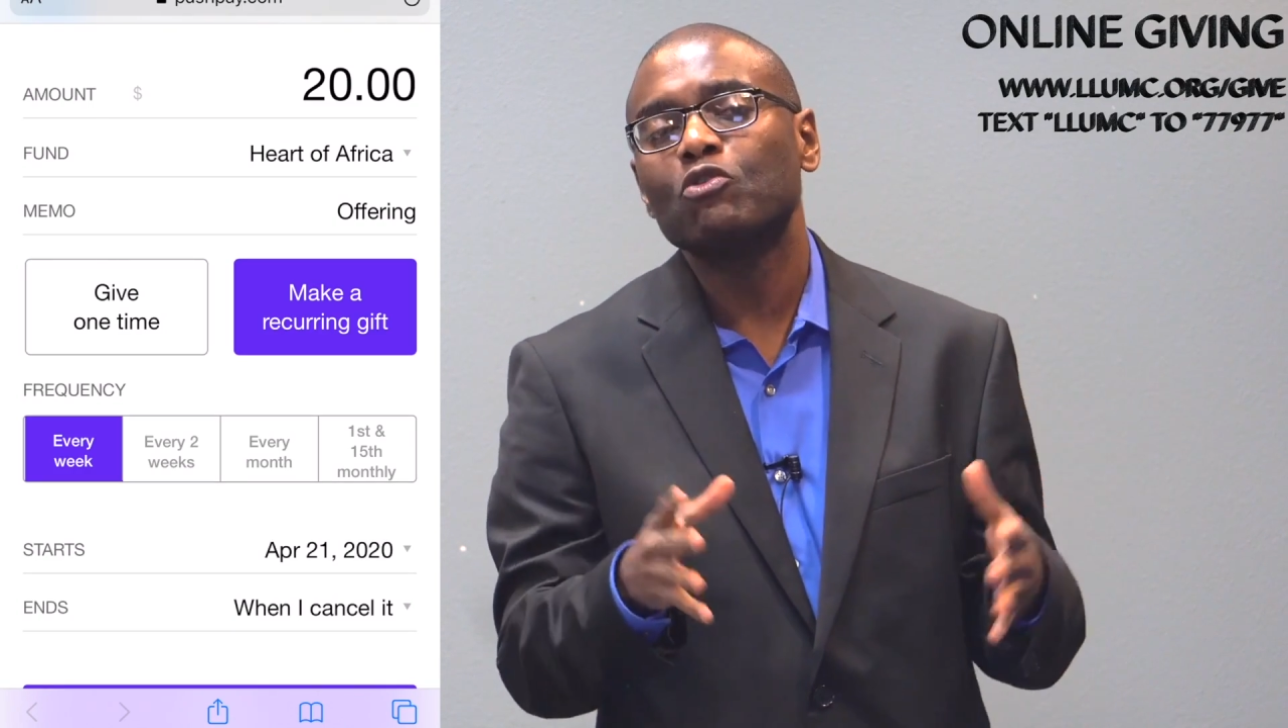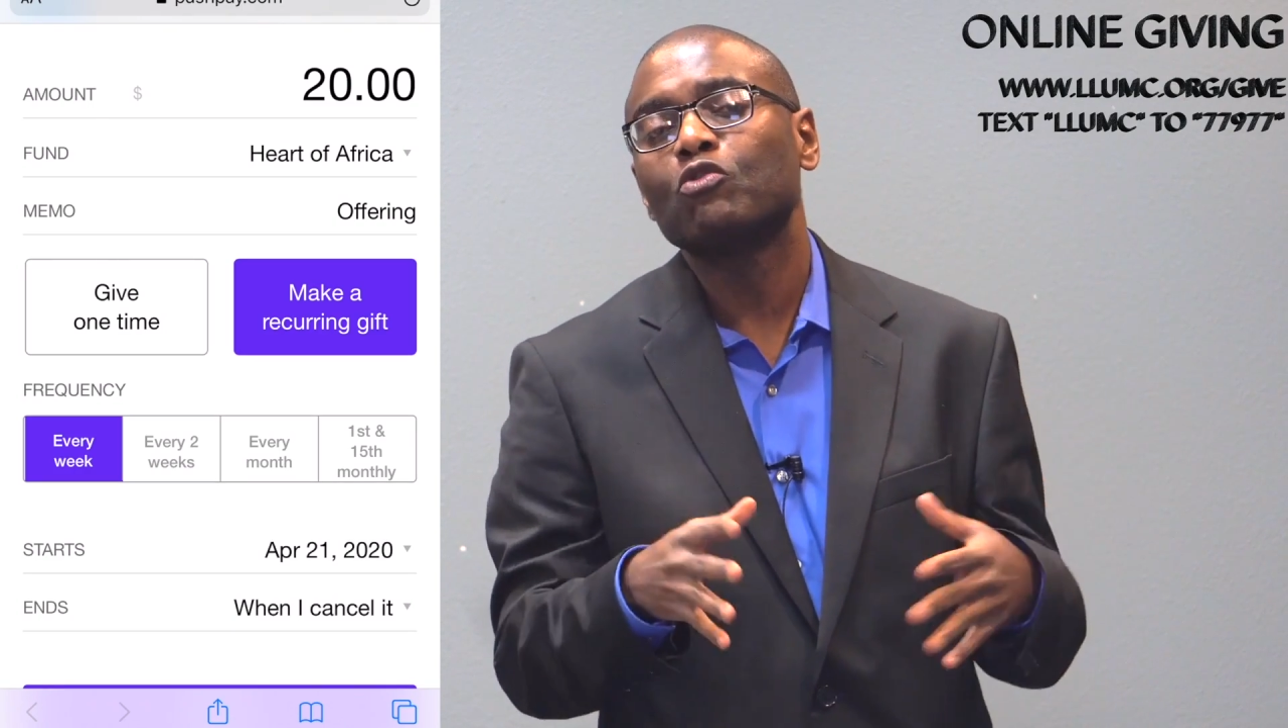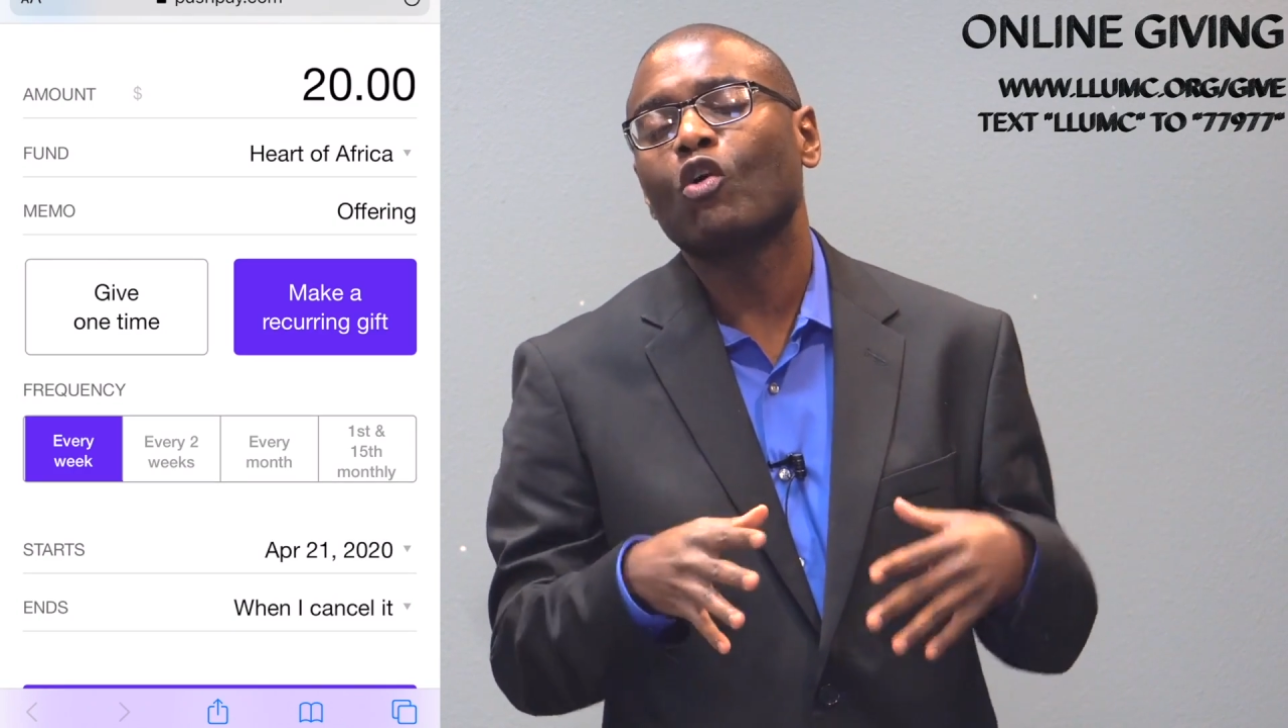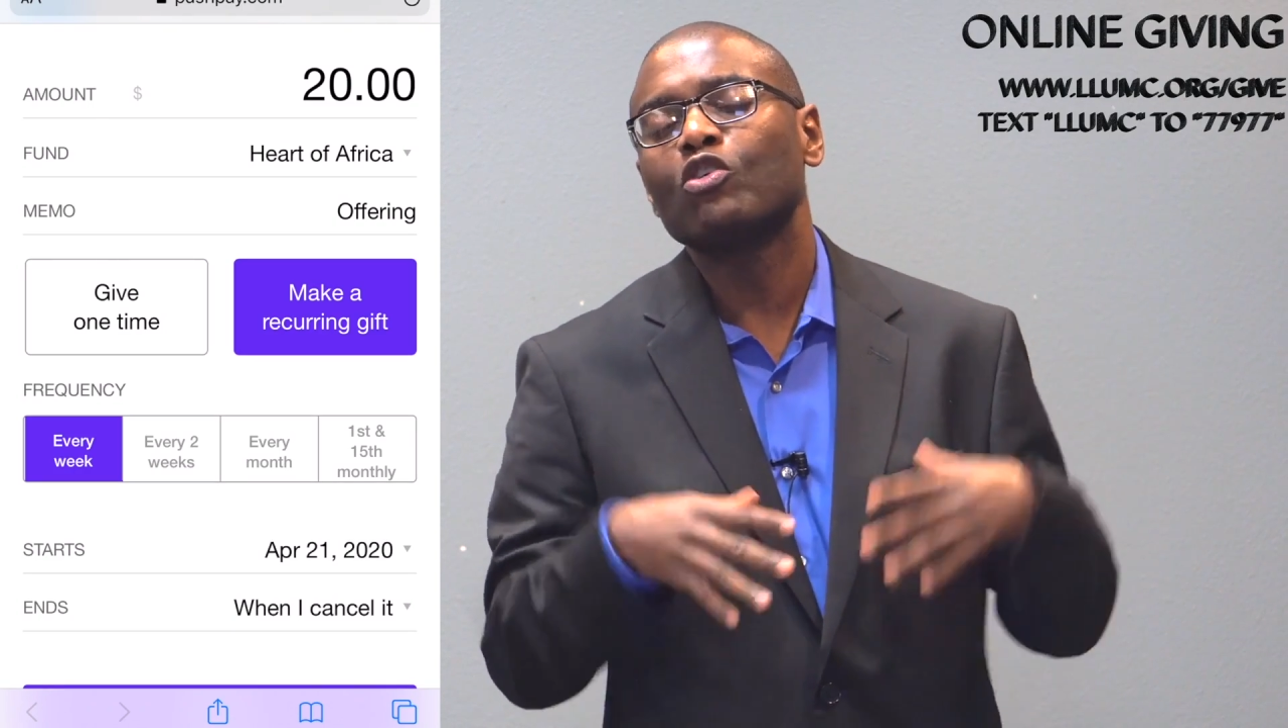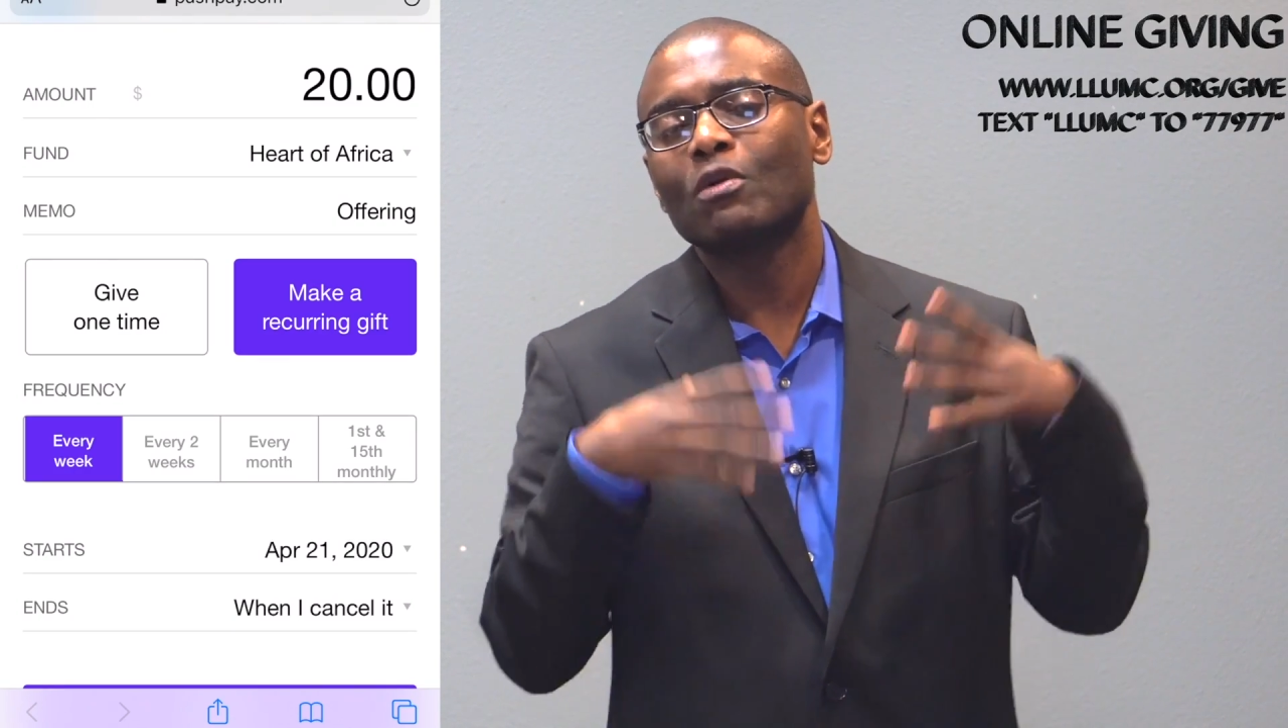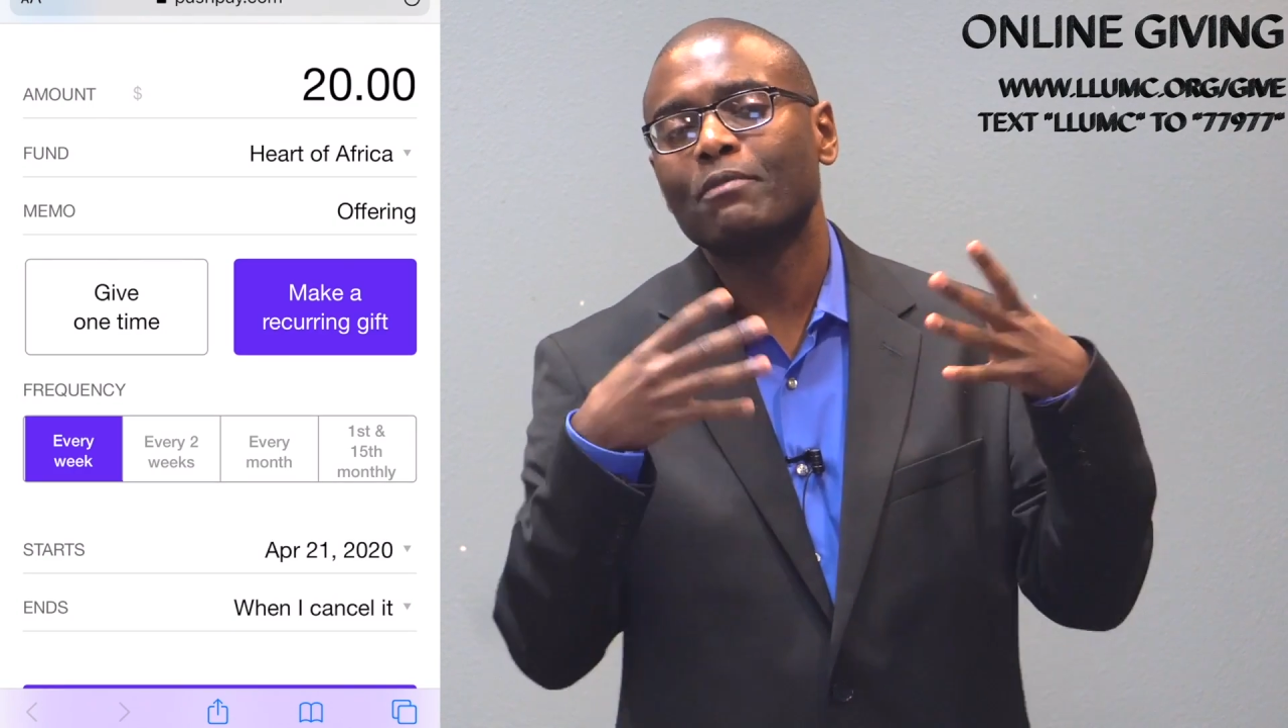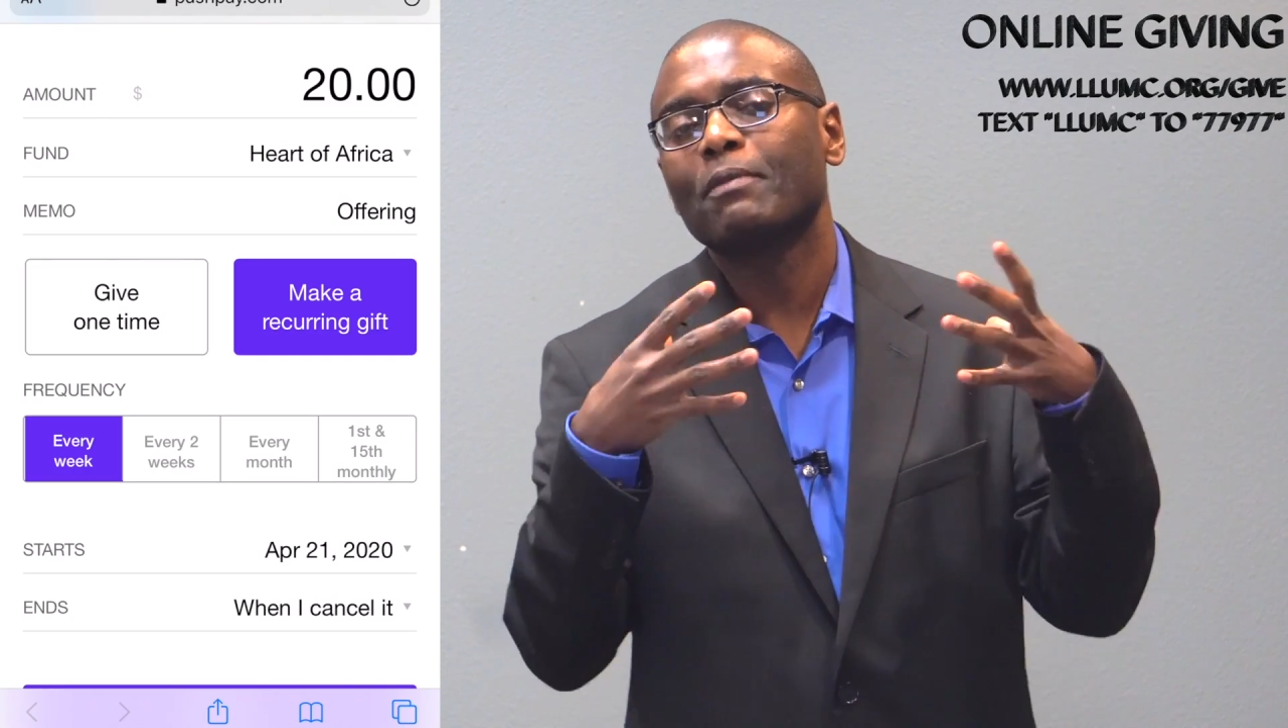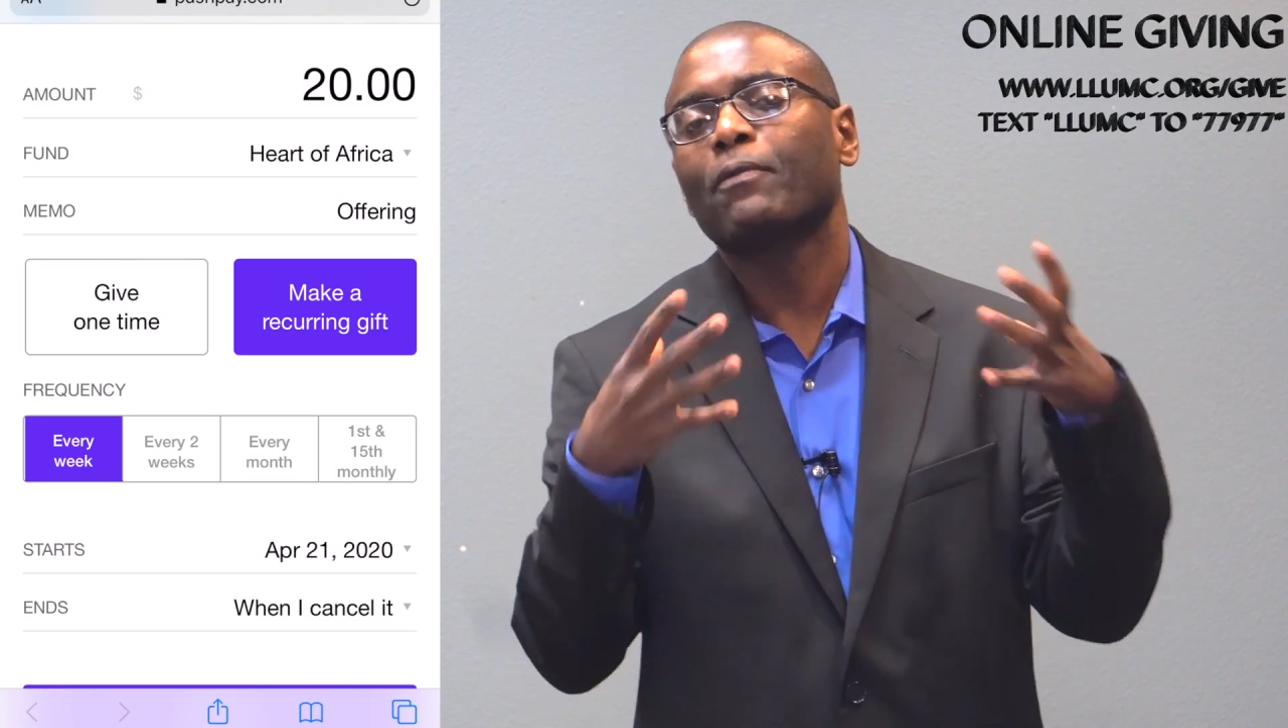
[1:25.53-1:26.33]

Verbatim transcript: you will also be